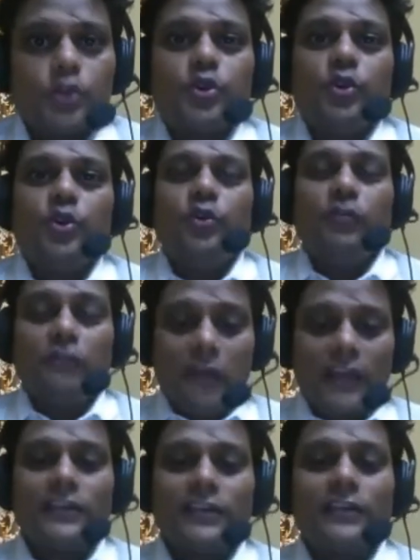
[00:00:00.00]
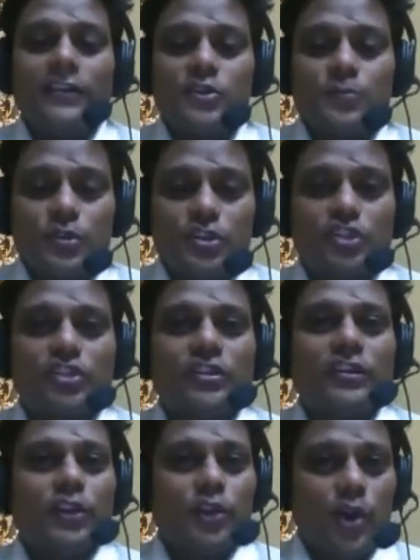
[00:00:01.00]
So white in this
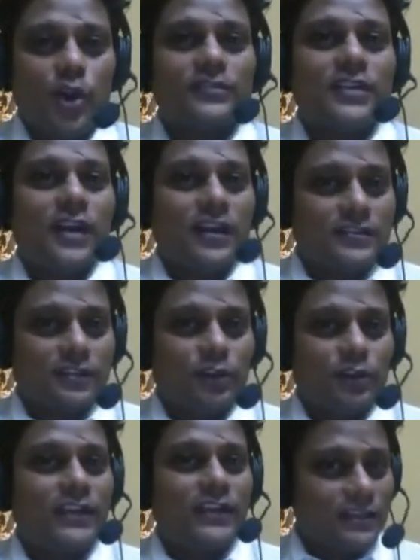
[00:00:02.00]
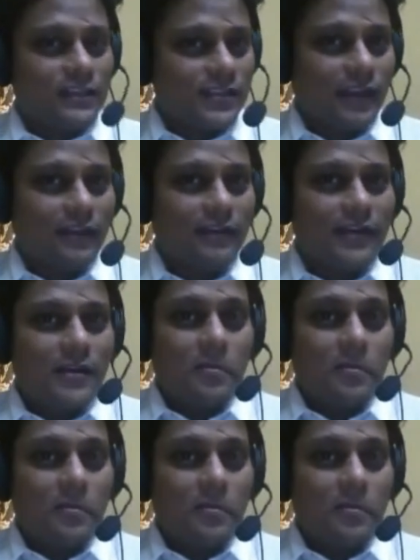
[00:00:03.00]
position cannot castle on the king side.